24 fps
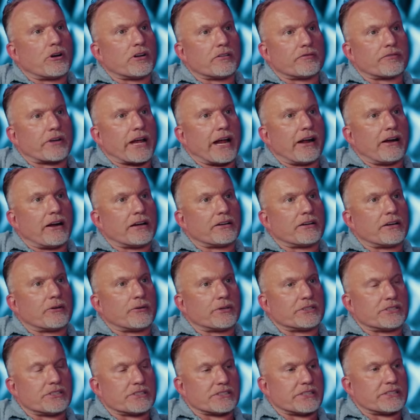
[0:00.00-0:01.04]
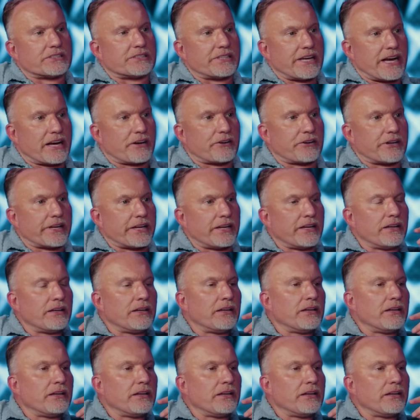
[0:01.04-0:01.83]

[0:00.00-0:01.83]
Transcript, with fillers: of character, which is integrity,